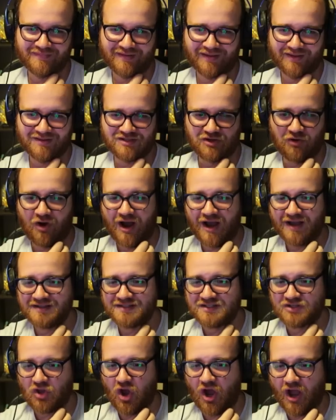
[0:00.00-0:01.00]
So
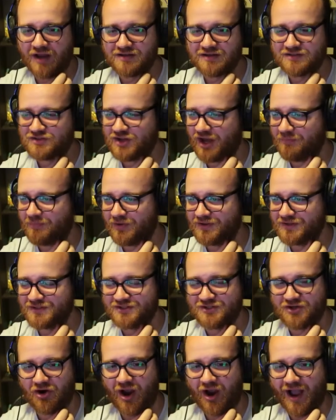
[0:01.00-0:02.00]
Onslaught
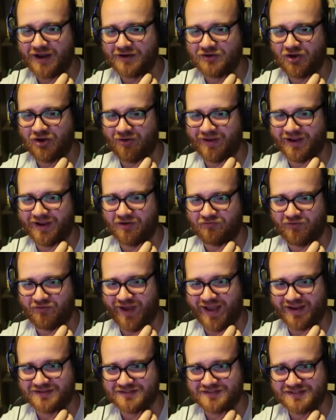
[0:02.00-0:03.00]
doubles your ongoing
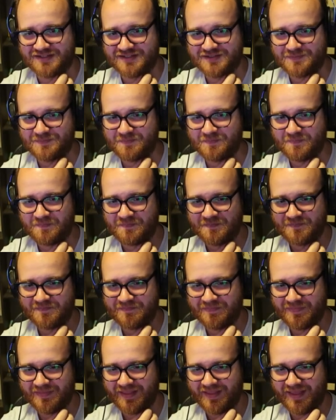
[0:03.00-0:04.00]
effects.
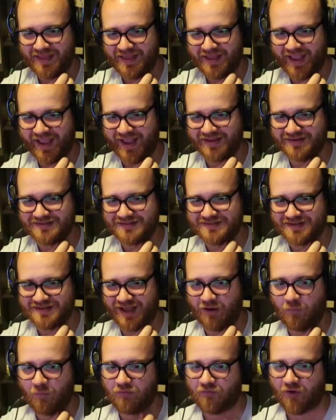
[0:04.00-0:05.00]
And
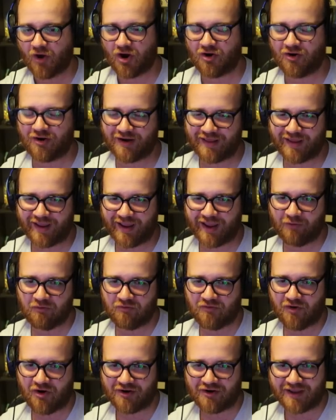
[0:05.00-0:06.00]
we've
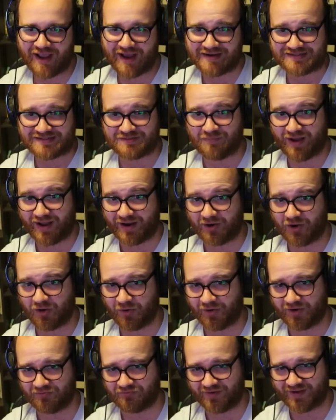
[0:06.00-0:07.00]
already got some
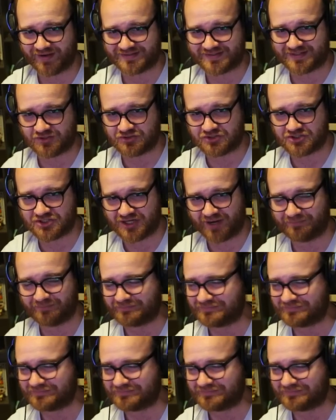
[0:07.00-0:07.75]
ongoing effects here, Chip.